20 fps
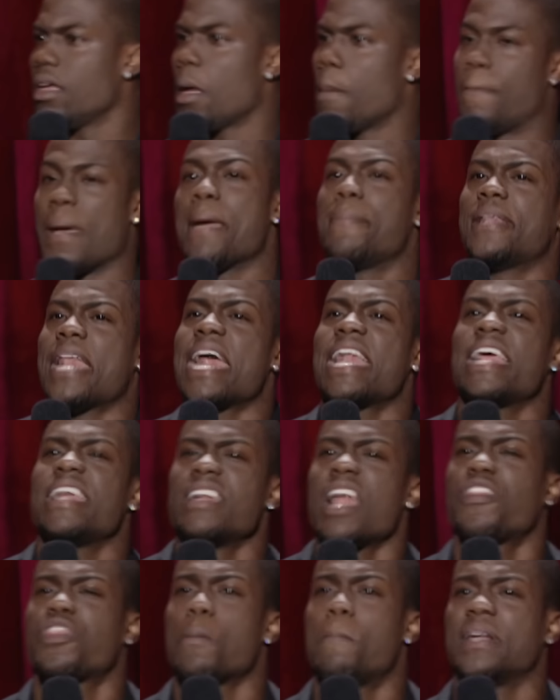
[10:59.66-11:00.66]
Baby, that ain't
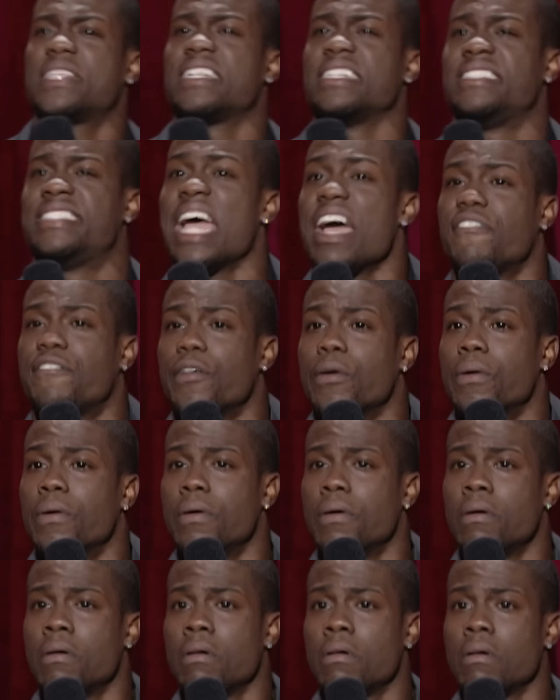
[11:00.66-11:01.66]
nothing but the devil.
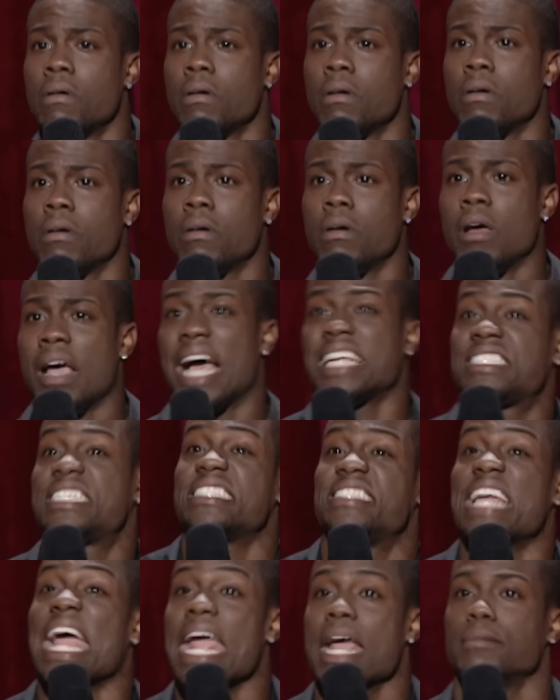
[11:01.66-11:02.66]
That's the
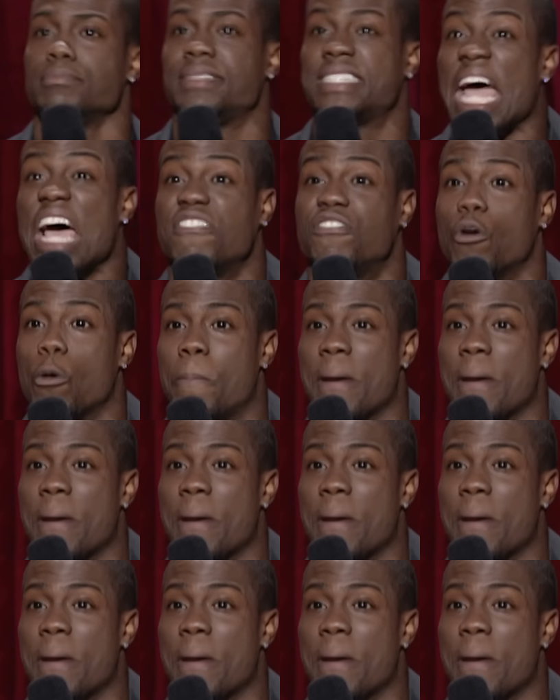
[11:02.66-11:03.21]
damn devil,